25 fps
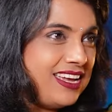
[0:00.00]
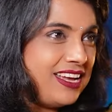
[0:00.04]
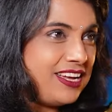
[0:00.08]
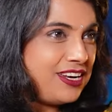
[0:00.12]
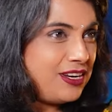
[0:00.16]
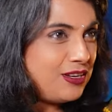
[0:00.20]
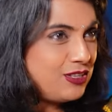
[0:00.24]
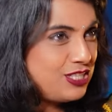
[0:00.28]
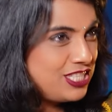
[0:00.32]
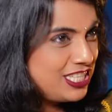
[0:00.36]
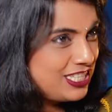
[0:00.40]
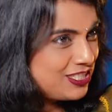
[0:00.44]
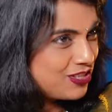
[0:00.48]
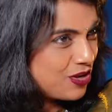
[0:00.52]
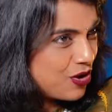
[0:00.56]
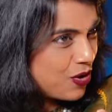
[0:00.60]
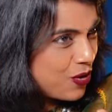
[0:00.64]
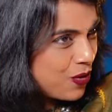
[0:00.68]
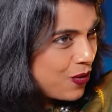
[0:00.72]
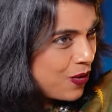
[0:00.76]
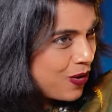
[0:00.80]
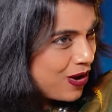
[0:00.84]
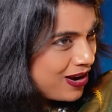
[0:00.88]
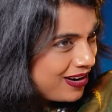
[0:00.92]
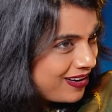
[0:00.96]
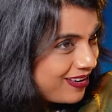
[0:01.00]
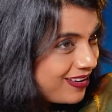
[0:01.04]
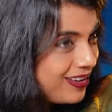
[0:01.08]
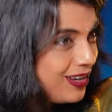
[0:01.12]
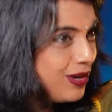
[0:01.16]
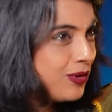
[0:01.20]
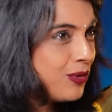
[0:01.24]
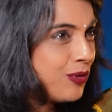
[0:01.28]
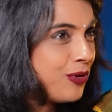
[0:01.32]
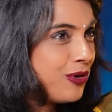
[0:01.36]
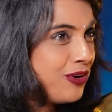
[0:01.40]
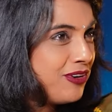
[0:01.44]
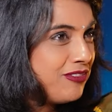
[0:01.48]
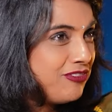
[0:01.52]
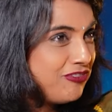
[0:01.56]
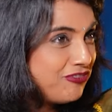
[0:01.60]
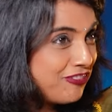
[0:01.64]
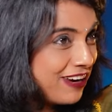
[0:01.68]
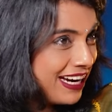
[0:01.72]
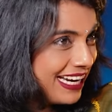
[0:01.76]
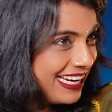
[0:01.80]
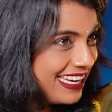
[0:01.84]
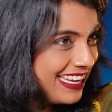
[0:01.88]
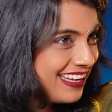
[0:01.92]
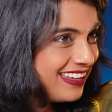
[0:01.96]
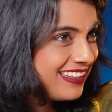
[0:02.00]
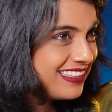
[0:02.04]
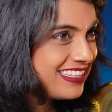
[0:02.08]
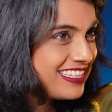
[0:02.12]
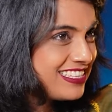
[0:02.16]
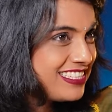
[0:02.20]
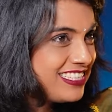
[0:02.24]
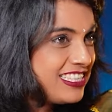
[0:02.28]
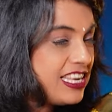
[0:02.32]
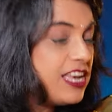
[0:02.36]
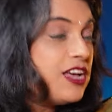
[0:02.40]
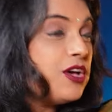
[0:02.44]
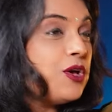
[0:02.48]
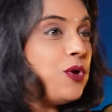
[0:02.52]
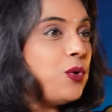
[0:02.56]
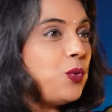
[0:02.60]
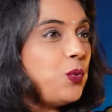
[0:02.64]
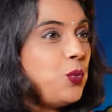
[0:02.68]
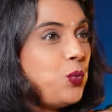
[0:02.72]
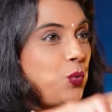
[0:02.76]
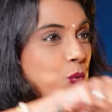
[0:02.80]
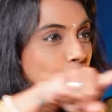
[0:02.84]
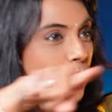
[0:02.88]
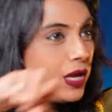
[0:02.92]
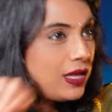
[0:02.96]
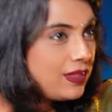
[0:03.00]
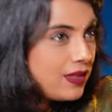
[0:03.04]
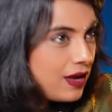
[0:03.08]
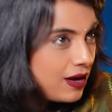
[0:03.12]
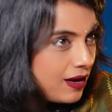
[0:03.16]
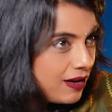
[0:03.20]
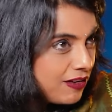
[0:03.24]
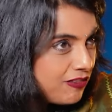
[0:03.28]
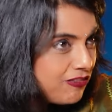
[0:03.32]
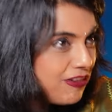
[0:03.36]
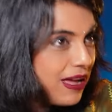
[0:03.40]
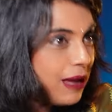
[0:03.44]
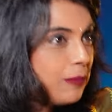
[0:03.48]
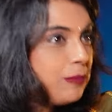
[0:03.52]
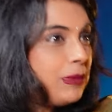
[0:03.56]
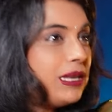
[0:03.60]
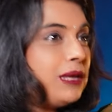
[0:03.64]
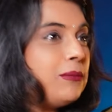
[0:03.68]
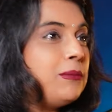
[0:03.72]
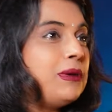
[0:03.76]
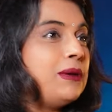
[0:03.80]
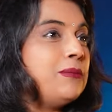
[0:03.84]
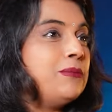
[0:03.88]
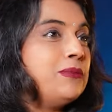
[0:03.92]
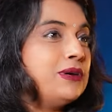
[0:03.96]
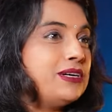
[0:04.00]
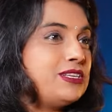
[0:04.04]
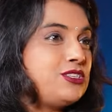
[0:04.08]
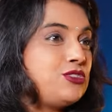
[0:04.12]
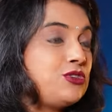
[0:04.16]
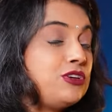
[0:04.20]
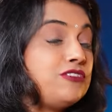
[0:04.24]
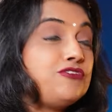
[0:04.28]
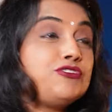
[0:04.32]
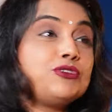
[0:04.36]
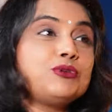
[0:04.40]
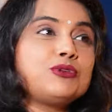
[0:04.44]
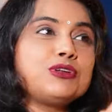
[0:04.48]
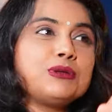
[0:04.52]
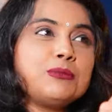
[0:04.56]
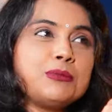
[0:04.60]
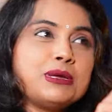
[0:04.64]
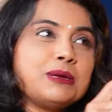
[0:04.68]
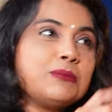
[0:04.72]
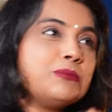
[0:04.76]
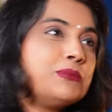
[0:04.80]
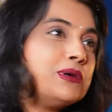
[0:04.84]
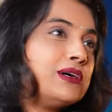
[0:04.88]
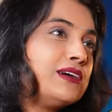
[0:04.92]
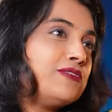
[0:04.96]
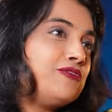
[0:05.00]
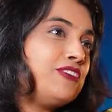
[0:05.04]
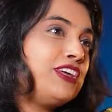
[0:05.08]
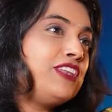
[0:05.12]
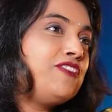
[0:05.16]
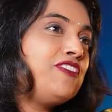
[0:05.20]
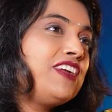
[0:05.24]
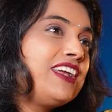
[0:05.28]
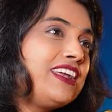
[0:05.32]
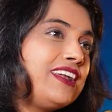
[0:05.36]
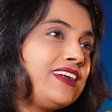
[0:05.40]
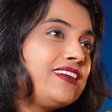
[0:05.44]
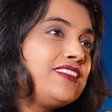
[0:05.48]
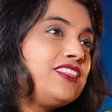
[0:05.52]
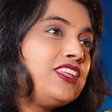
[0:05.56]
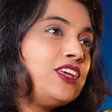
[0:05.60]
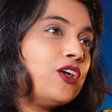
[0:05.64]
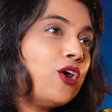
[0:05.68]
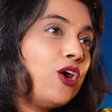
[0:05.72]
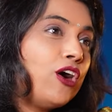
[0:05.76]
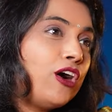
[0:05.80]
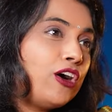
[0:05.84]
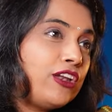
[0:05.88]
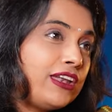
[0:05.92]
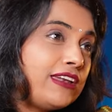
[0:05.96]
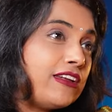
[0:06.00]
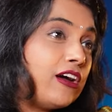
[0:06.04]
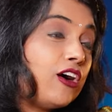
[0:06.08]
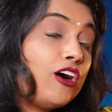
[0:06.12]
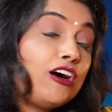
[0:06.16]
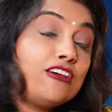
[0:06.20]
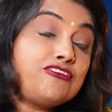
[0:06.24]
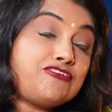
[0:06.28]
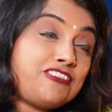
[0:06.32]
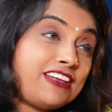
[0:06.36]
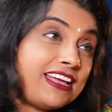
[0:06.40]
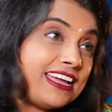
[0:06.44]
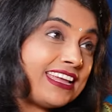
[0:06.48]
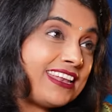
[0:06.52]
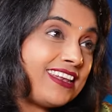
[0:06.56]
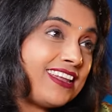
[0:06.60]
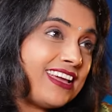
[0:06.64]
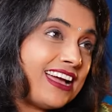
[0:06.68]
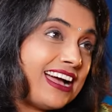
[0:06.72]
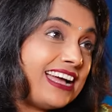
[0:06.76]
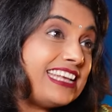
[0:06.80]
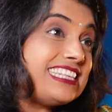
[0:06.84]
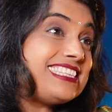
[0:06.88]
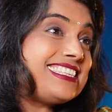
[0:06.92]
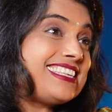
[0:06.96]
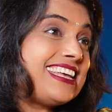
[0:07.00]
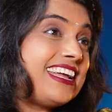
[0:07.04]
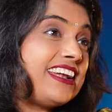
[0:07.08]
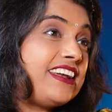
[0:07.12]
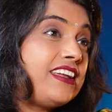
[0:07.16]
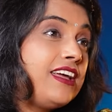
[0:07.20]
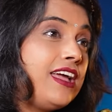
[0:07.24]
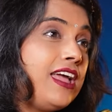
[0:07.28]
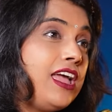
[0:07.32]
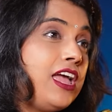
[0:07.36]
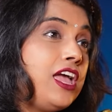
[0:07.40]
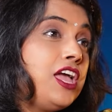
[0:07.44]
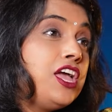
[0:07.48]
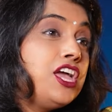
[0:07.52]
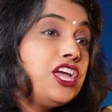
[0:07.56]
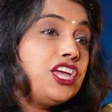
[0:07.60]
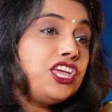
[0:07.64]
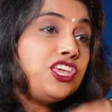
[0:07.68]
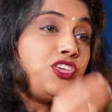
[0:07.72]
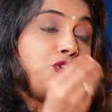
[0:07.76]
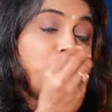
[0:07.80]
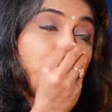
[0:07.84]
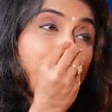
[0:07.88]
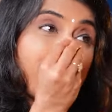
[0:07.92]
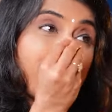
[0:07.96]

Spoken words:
Now, she's all alone fighting this with her family members. So, if you remember when we did the offline, I said, you